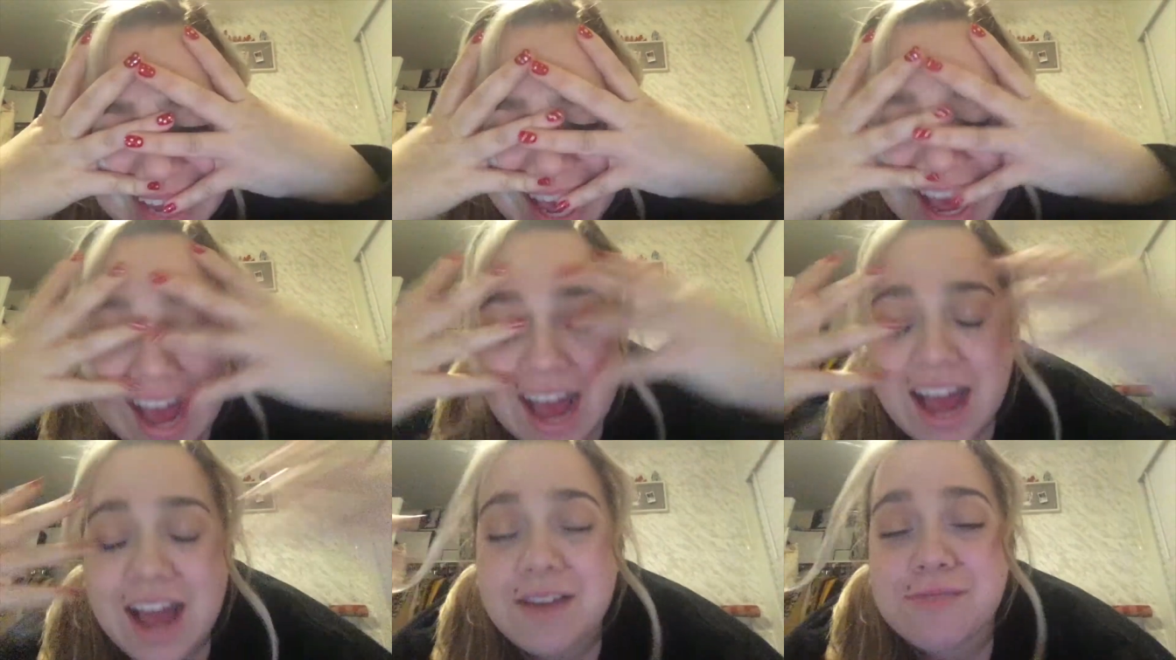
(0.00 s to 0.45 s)
Yeah,
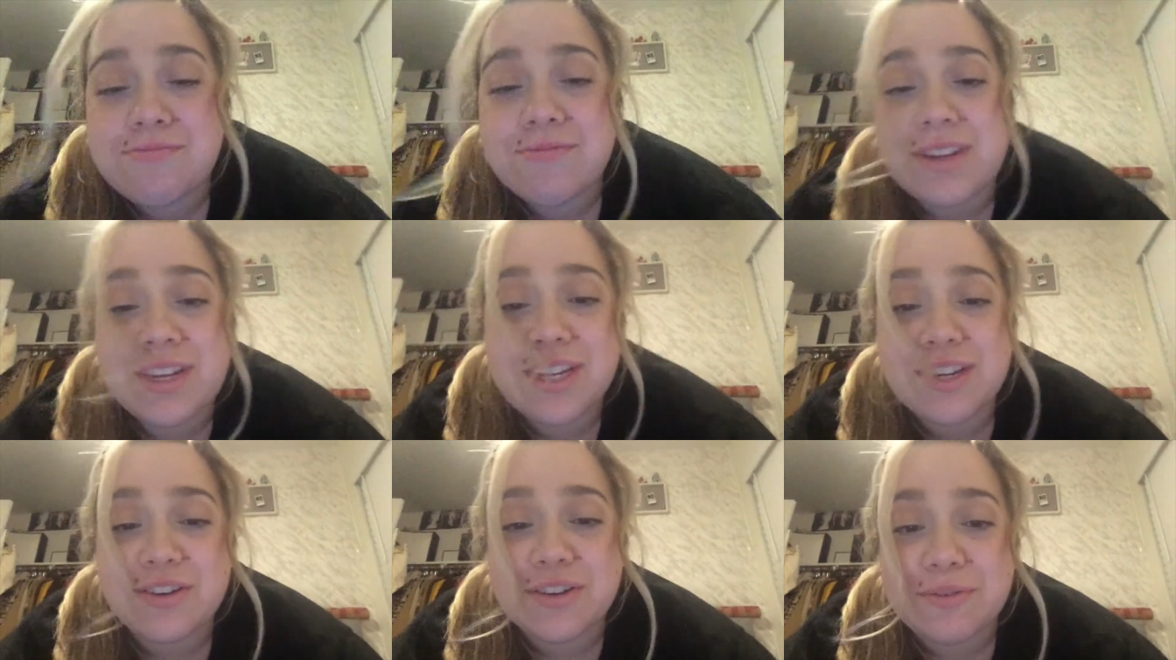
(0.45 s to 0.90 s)
I'm
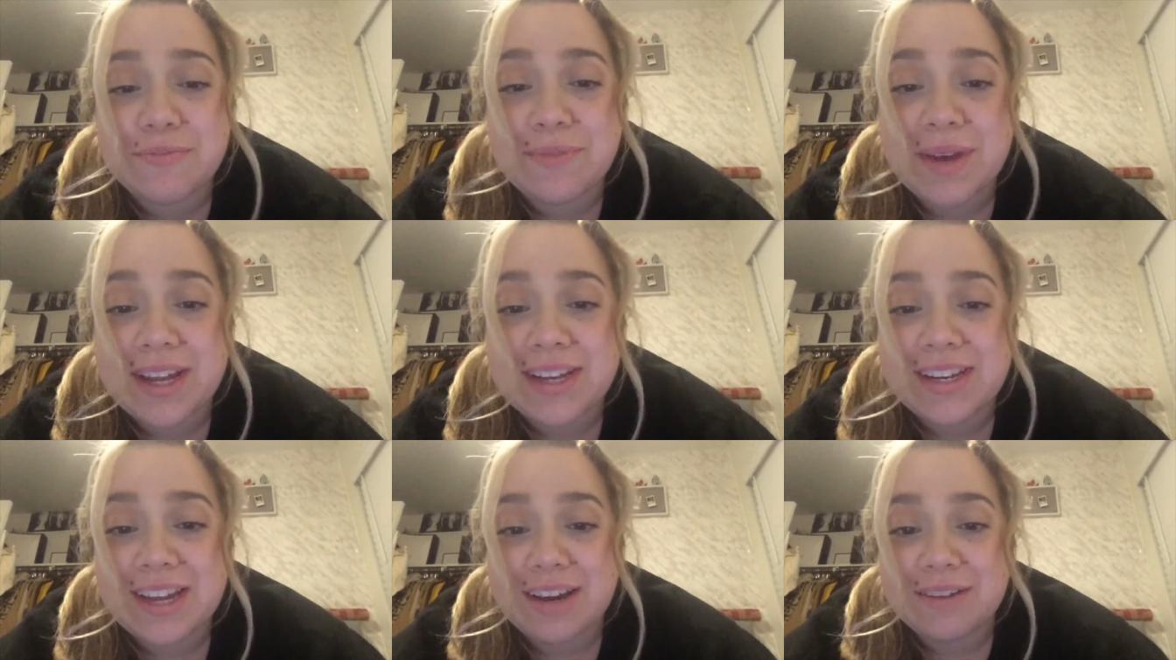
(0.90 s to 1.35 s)
gonna go to
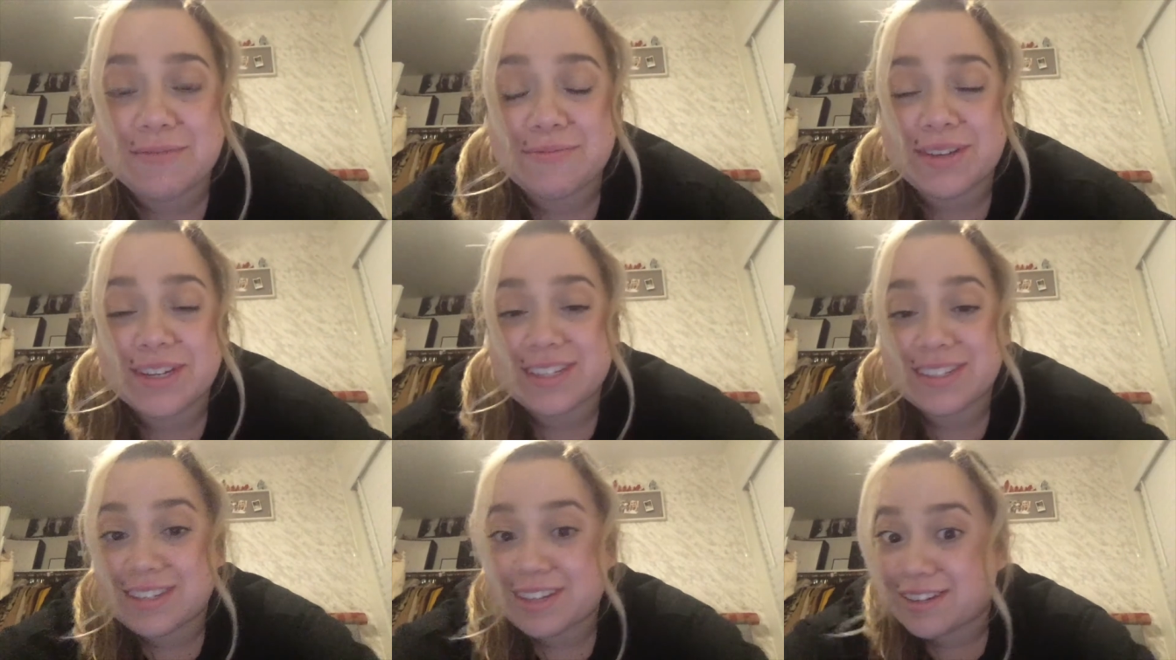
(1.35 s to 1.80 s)
bed now
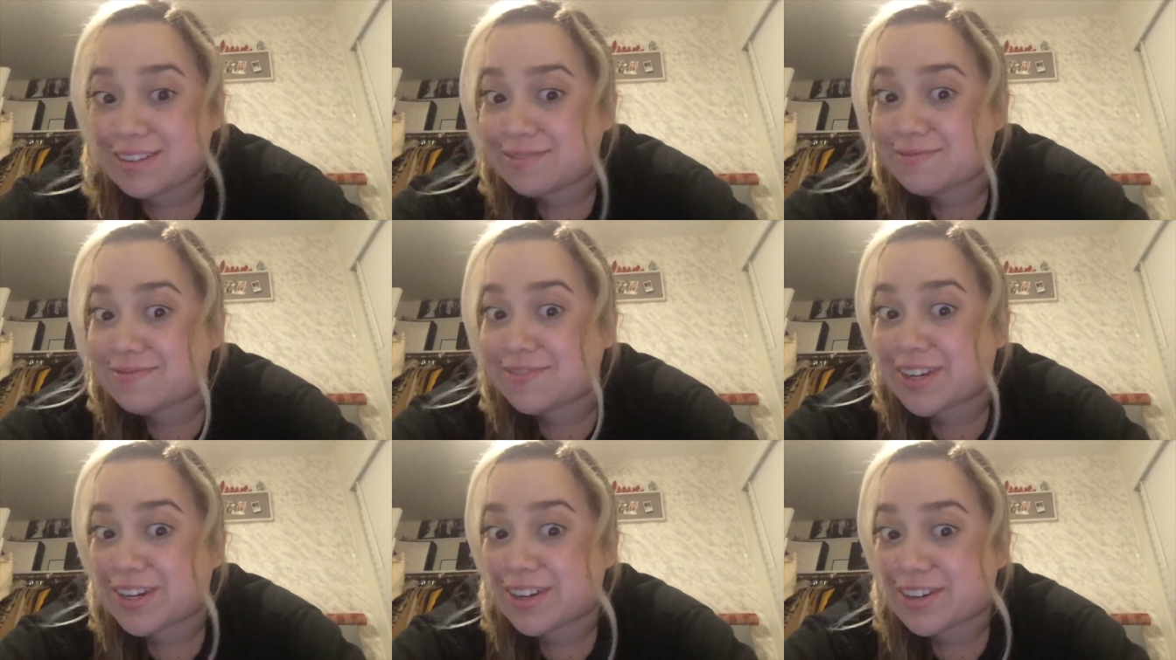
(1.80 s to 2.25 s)
because I'm
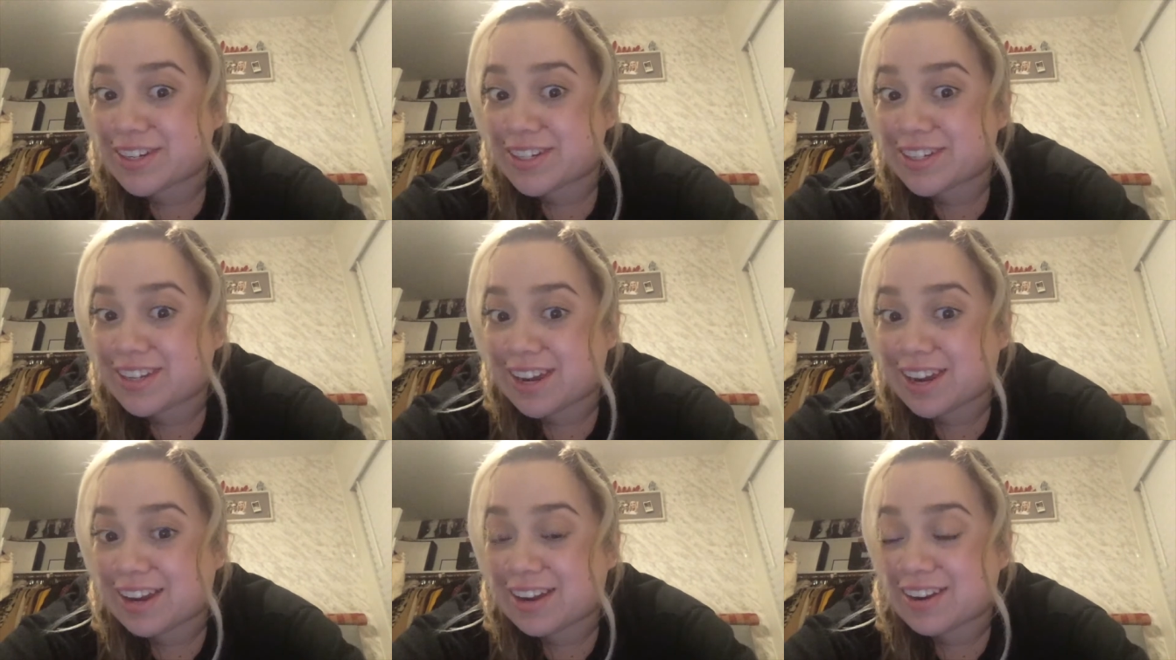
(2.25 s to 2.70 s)
very
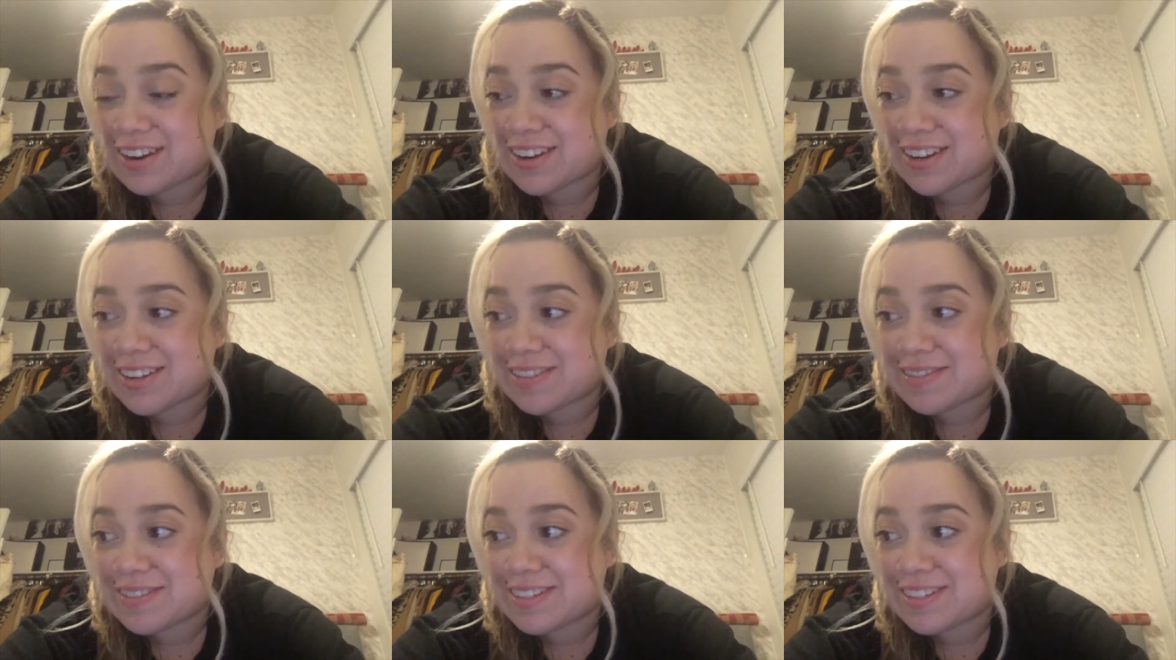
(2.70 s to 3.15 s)
tired.
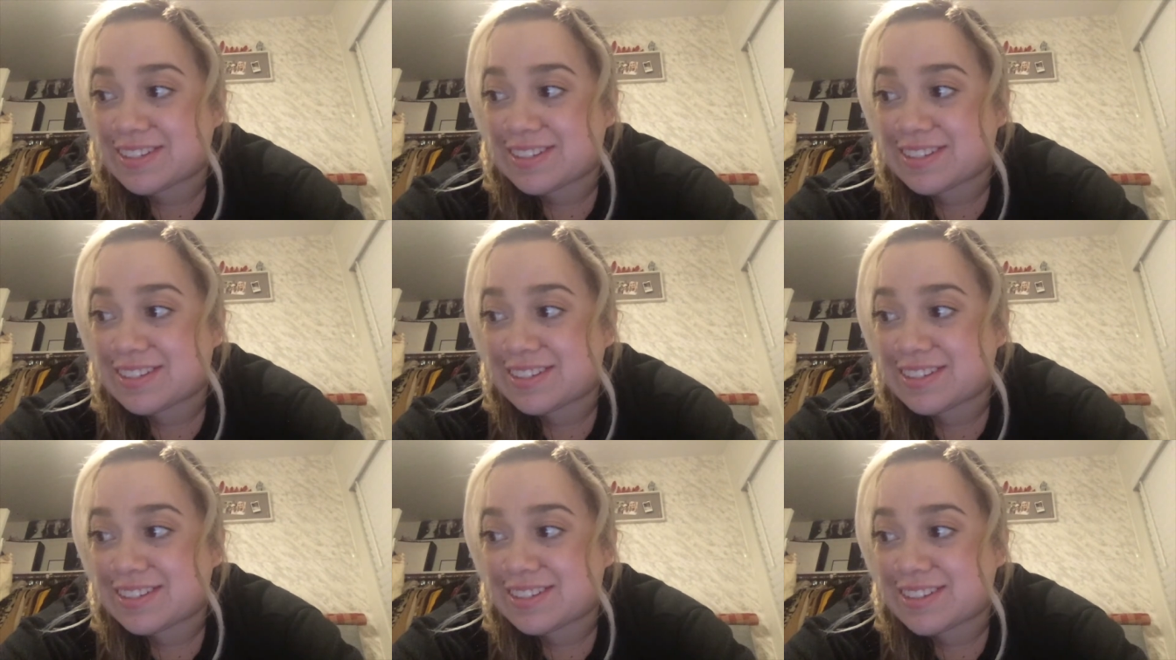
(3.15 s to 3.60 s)
It
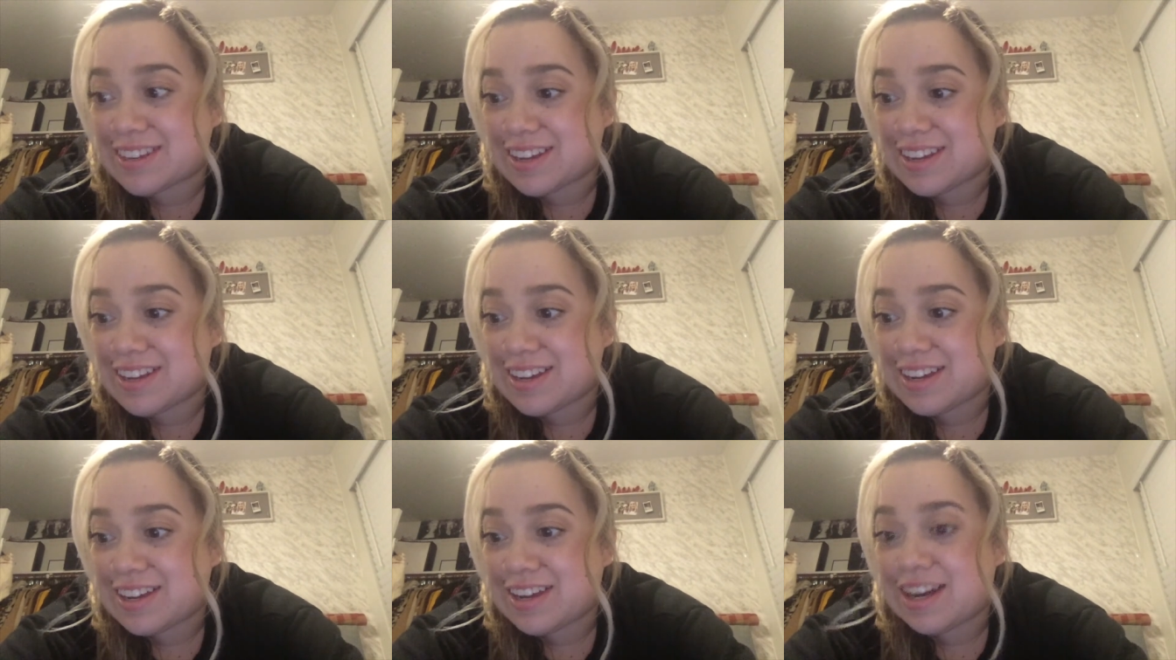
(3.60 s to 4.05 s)
was
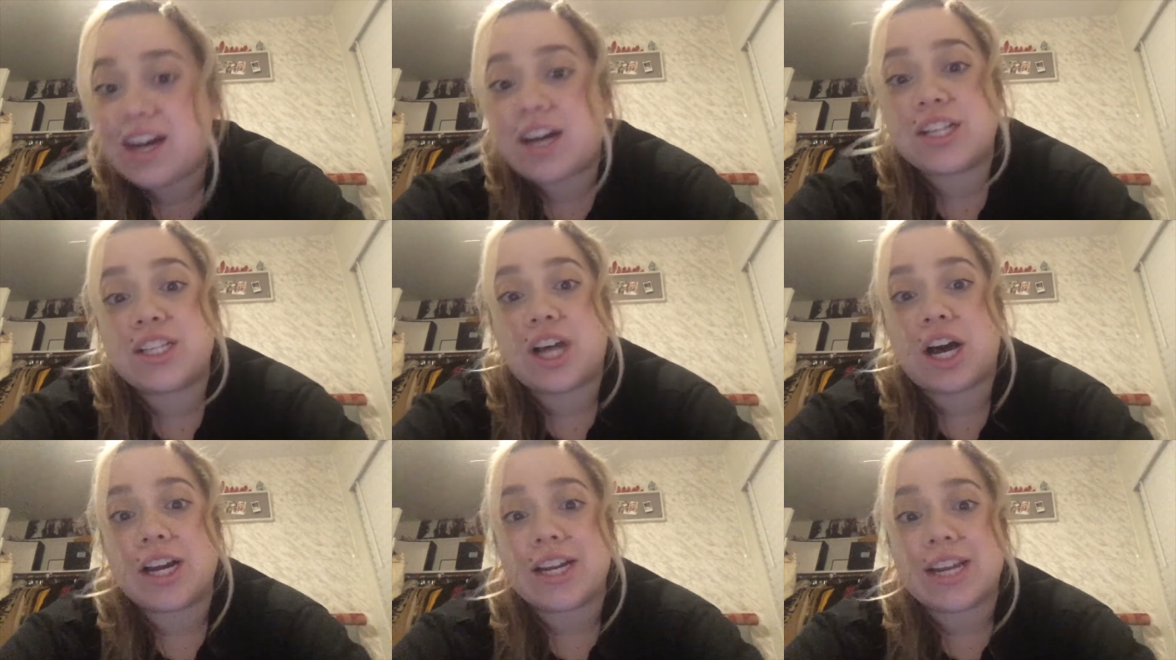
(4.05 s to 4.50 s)
a
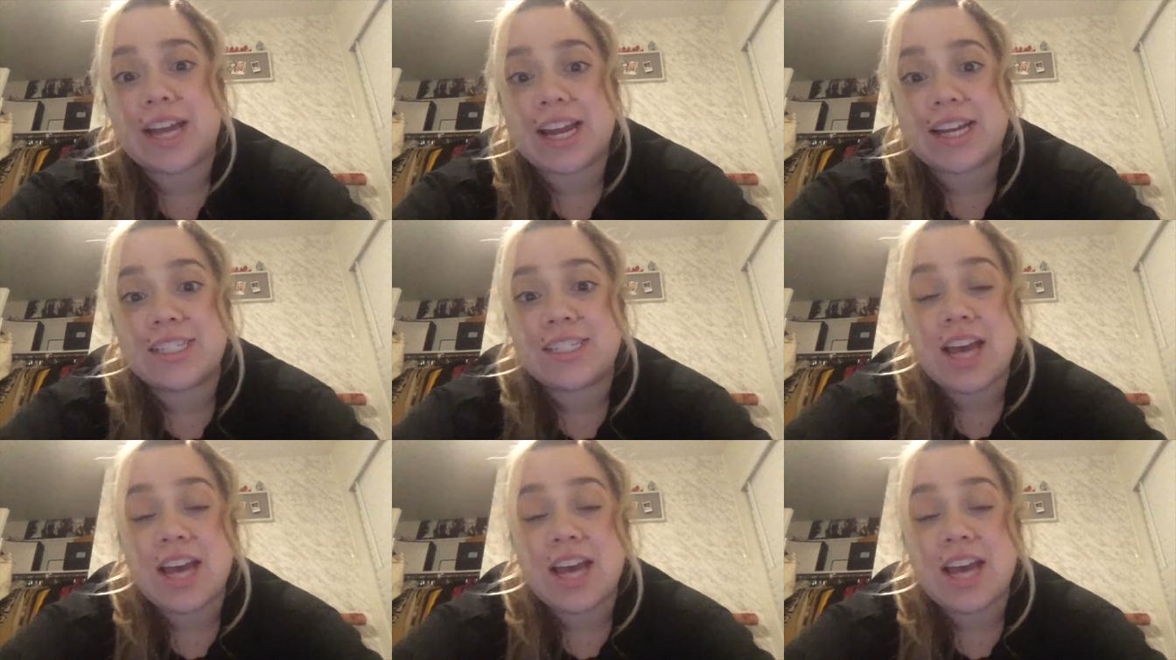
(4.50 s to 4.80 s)
long night.